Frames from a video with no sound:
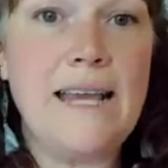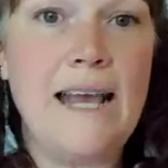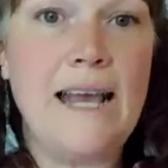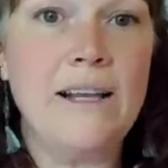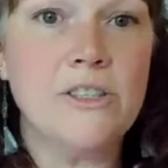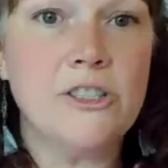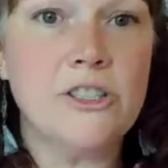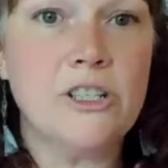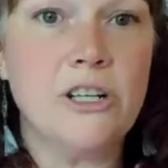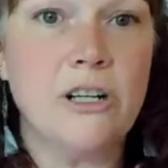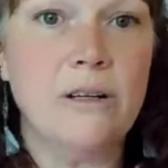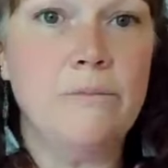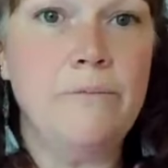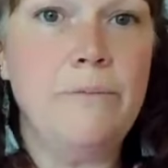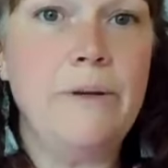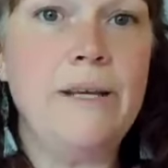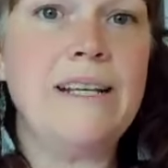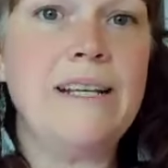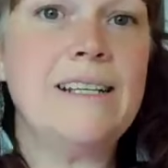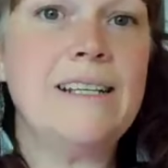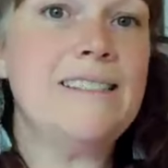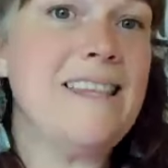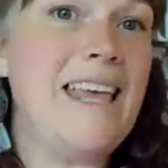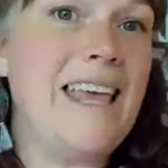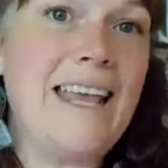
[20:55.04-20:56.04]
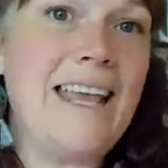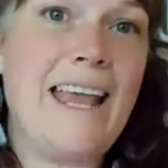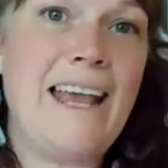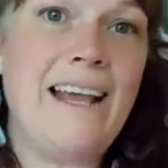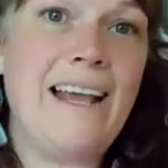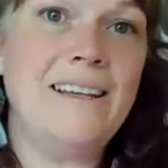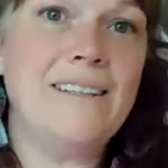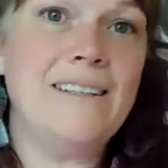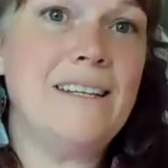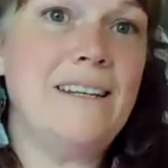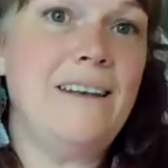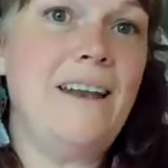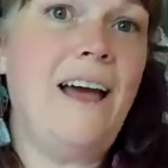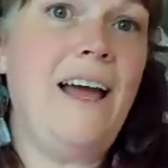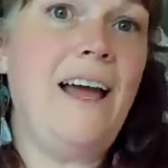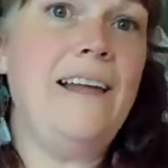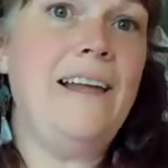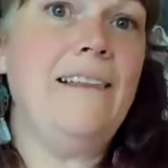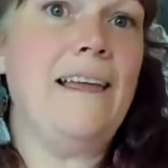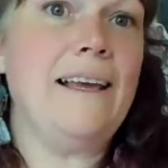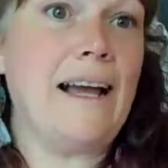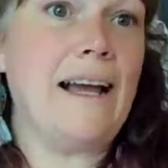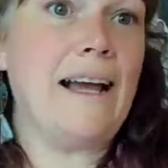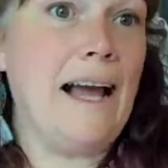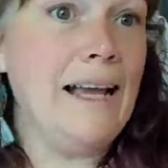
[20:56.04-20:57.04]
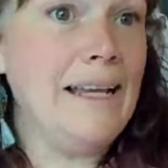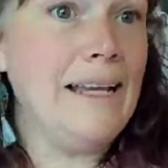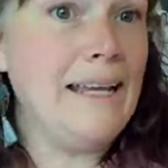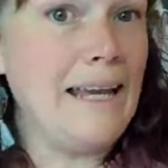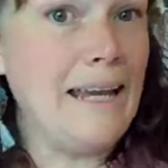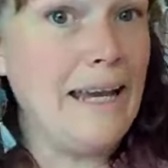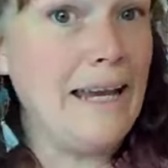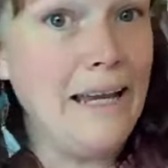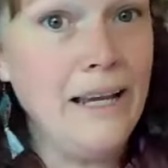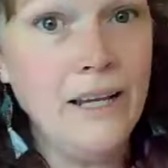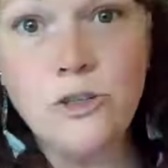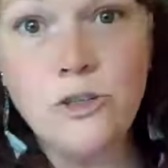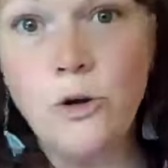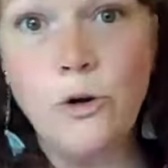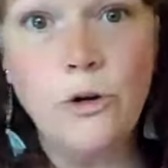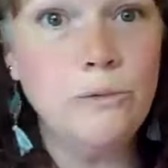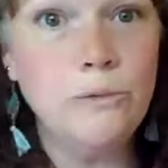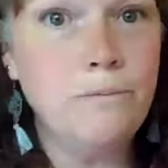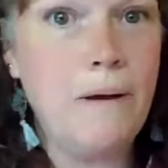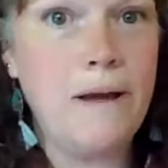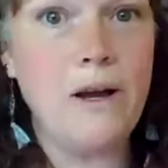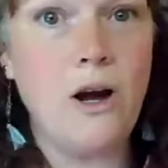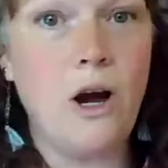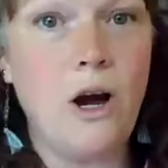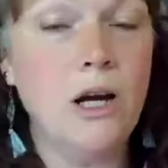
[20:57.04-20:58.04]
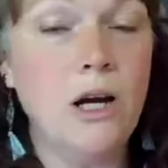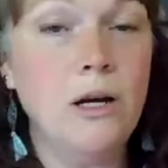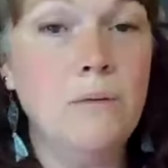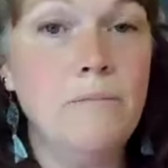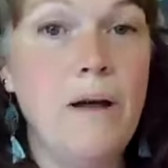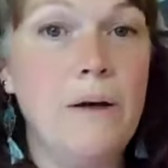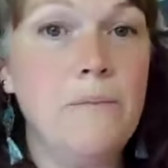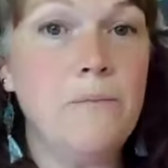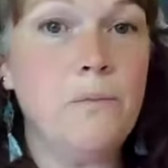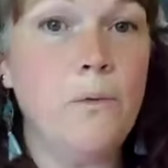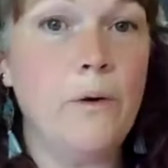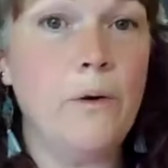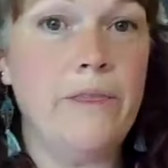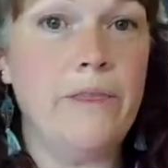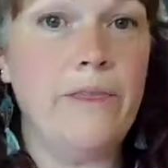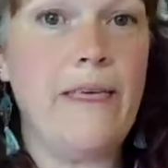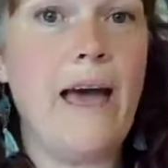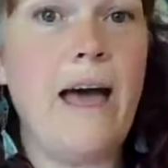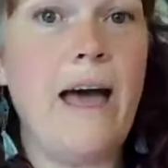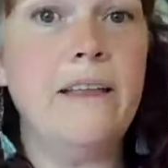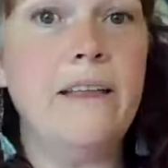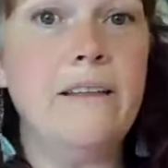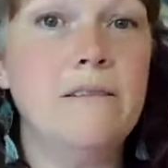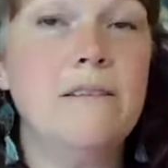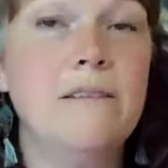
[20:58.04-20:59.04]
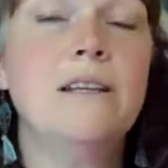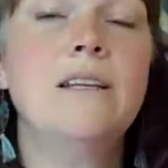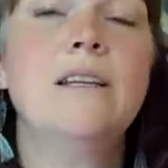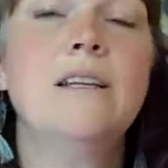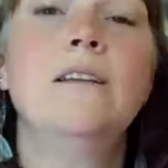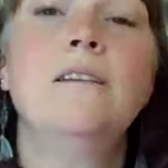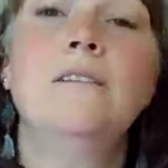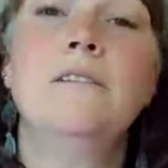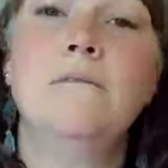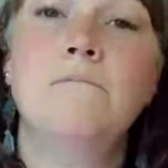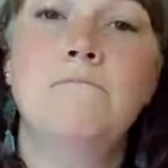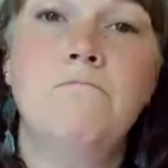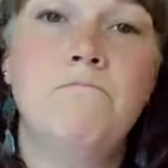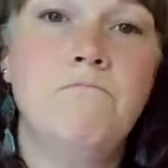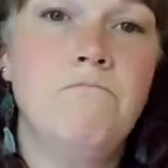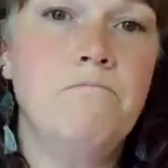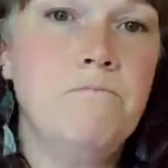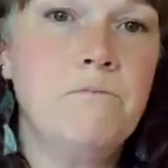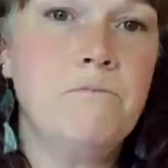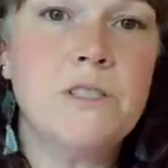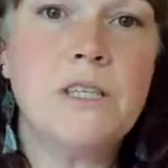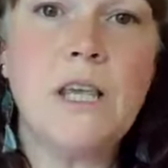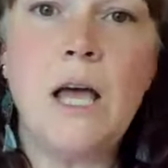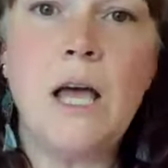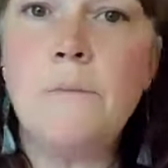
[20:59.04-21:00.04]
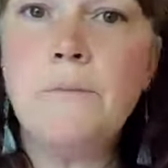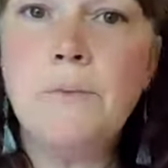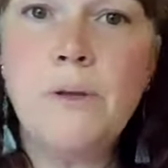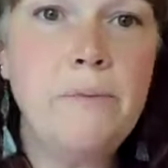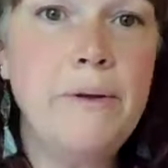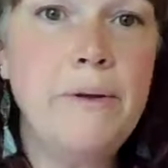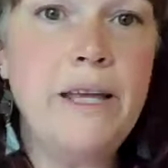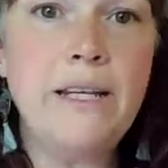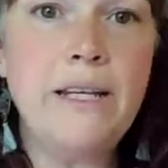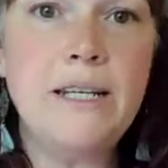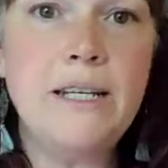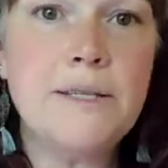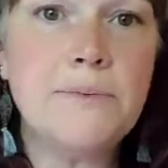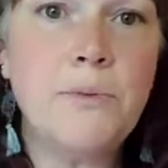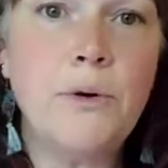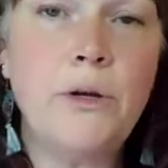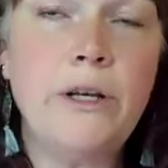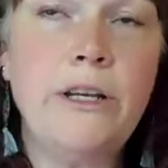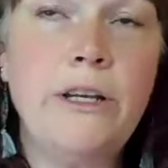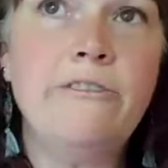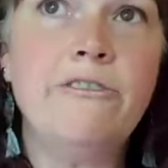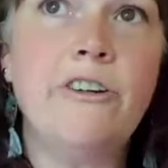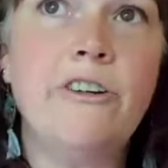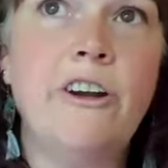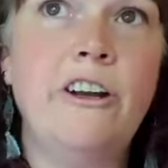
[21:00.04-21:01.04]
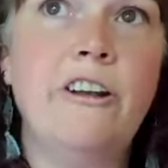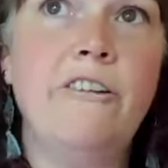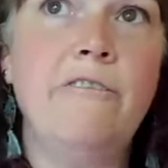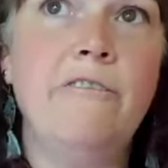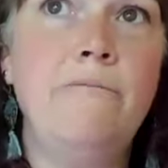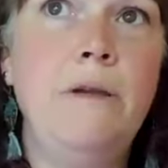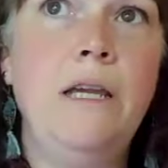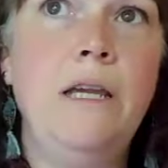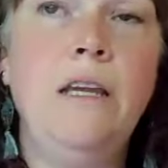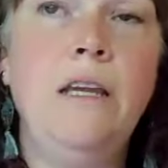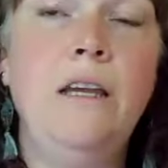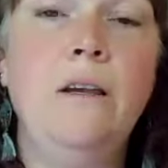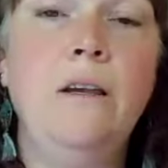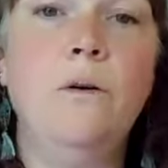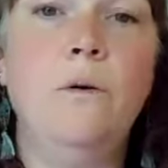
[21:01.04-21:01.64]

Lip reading: this answer because they can't deny, like, I can't hold my arm up when that supplement is put in front of